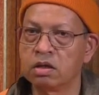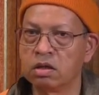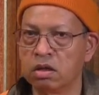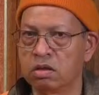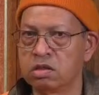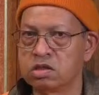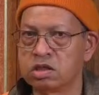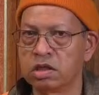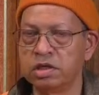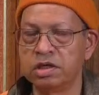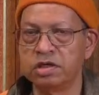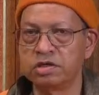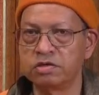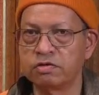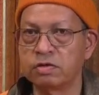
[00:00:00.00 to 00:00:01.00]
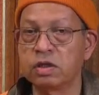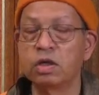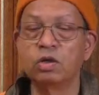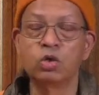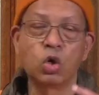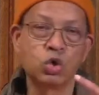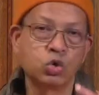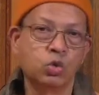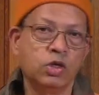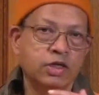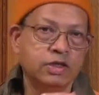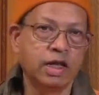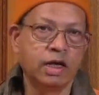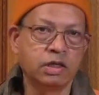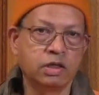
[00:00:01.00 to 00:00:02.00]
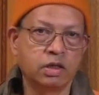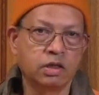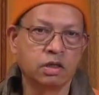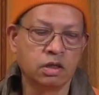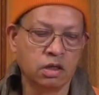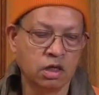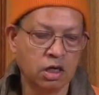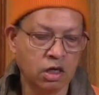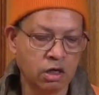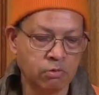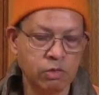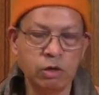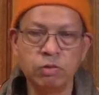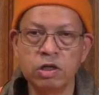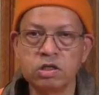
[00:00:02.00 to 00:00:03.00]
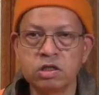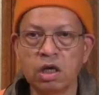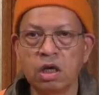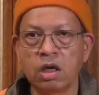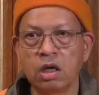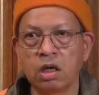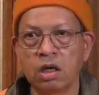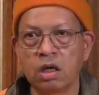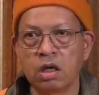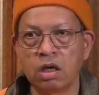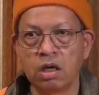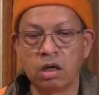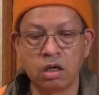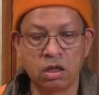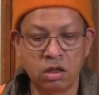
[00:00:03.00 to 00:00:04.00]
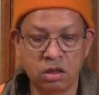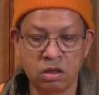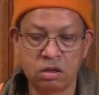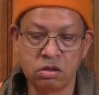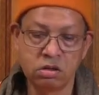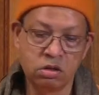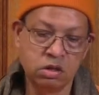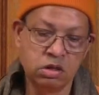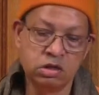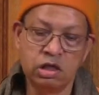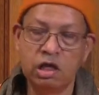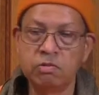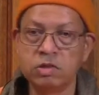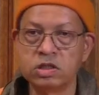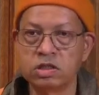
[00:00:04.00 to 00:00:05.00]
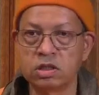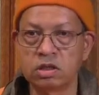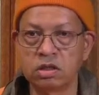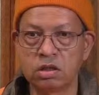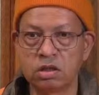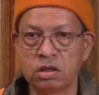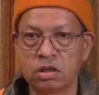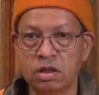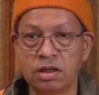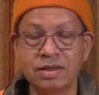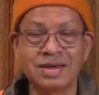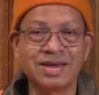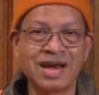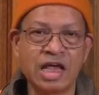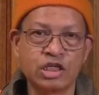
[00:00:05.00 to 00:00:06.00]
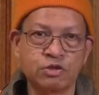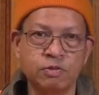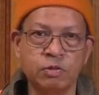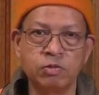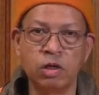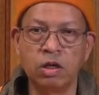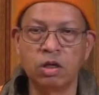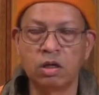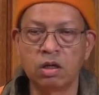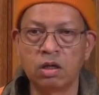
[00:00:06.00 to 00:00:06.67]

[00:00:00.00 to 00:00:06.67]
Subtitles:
God is the nearest one. Not only that, people say, his name is ungraspable.